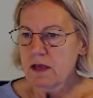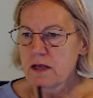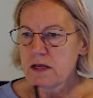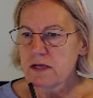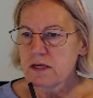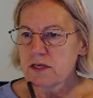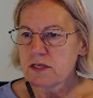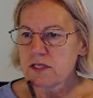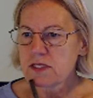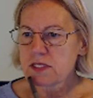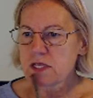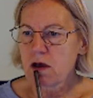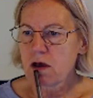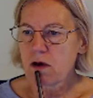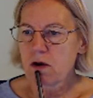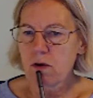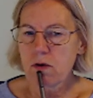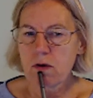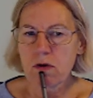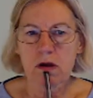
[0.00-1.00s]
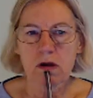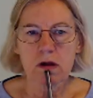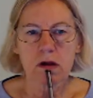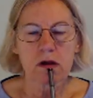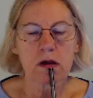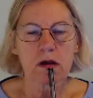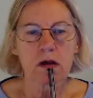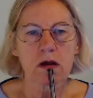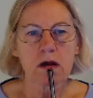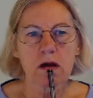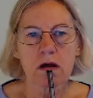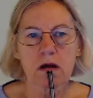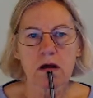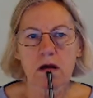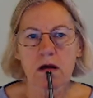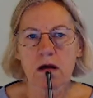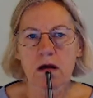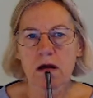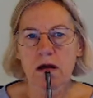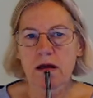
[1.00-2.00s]
So
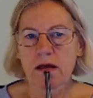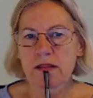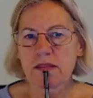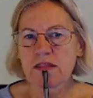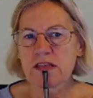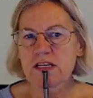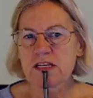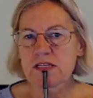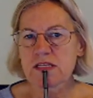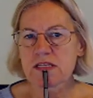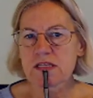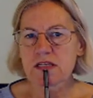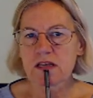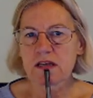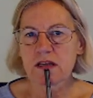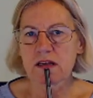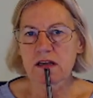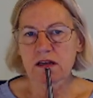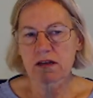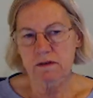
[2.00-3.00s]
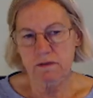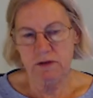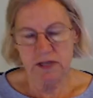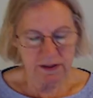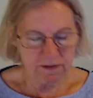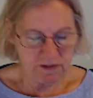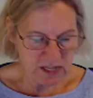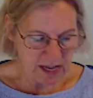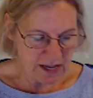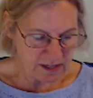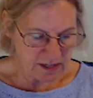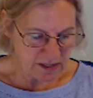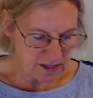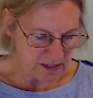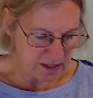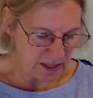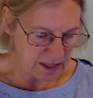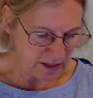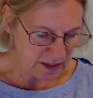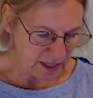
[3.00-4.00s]
this gives us
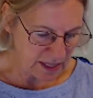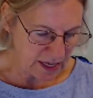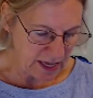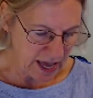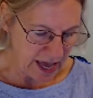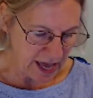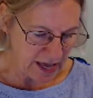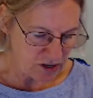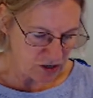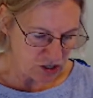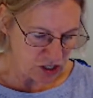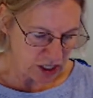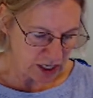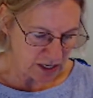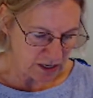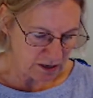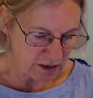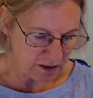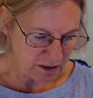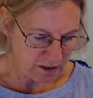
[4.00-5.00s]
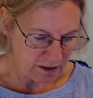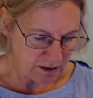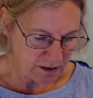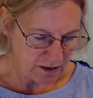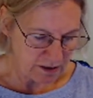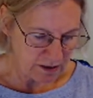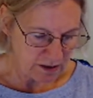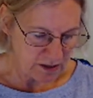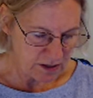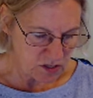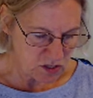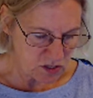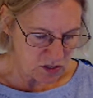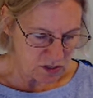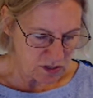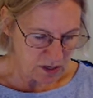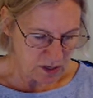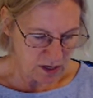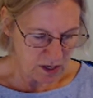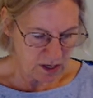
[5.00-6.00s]
that the energy
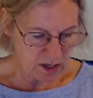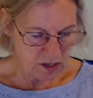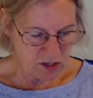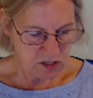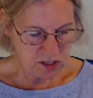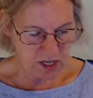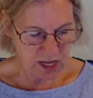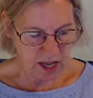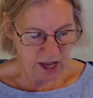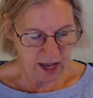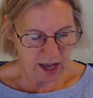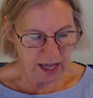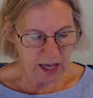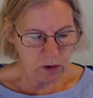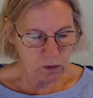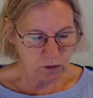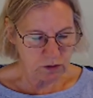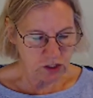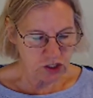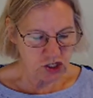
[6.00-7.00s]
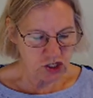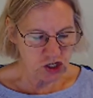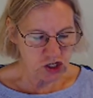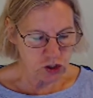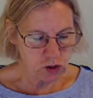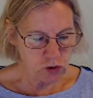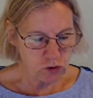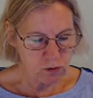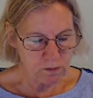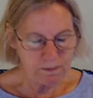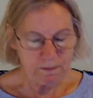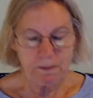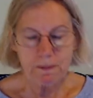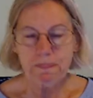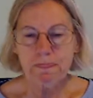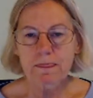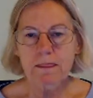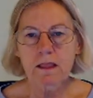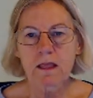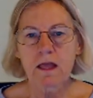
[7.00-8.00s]
is equal to 2.
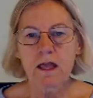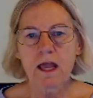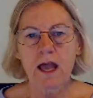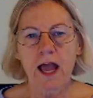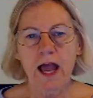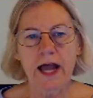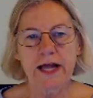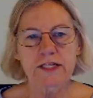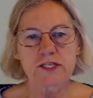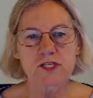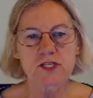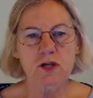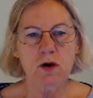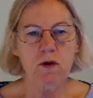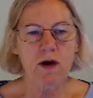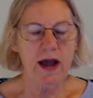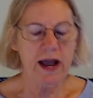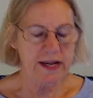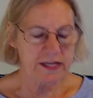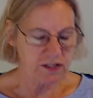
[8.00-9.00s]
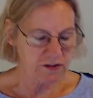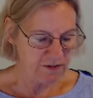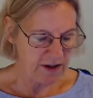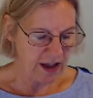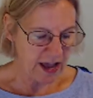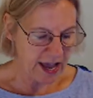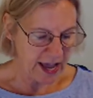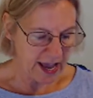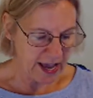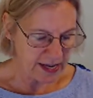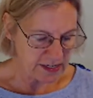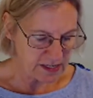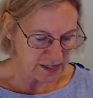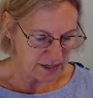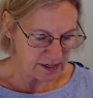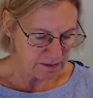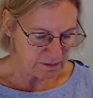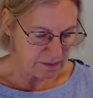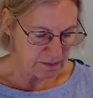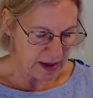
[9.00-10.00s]
And so I divide
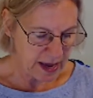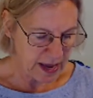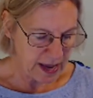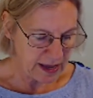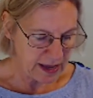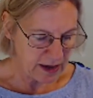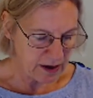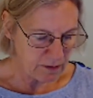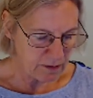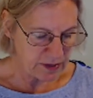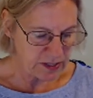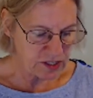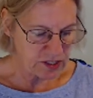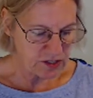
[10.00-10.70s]
my original